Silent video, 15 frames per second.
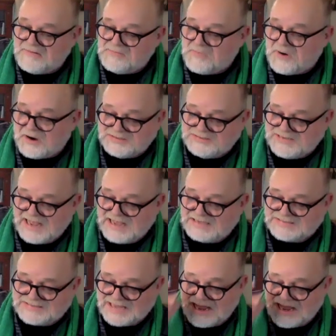'em, I dare
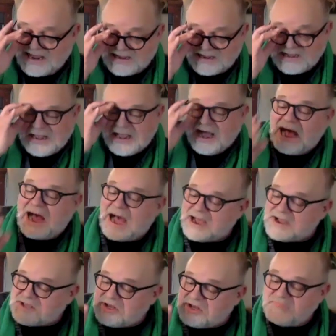say. Ah,
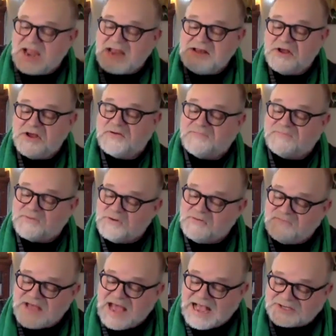you may look through
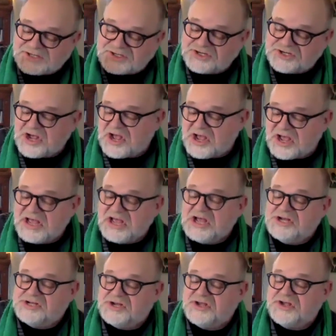that shirt
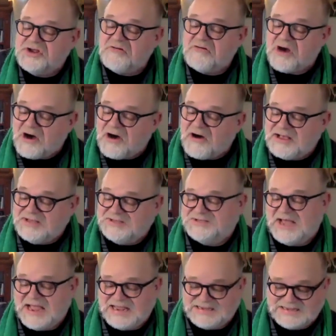till your eyes
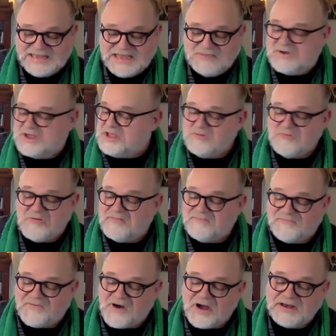ache, but you won't
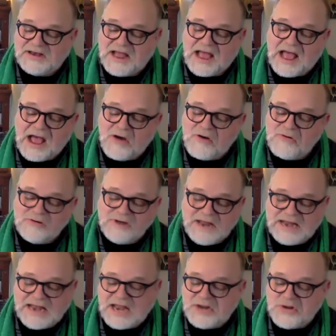find a hole
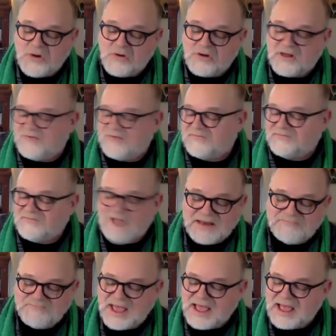in it nor a
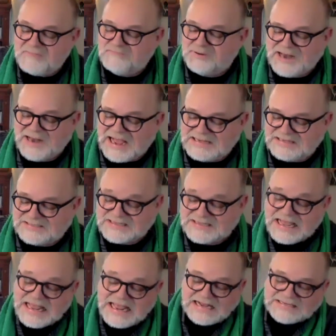threadbare place.
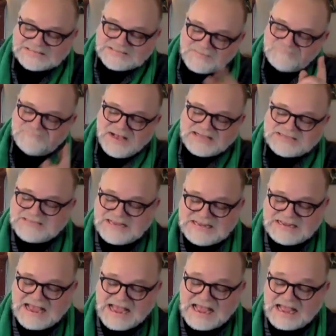It's the best he
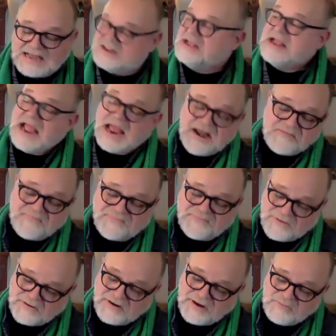had, and a
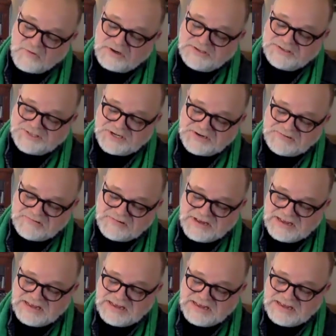fine one too.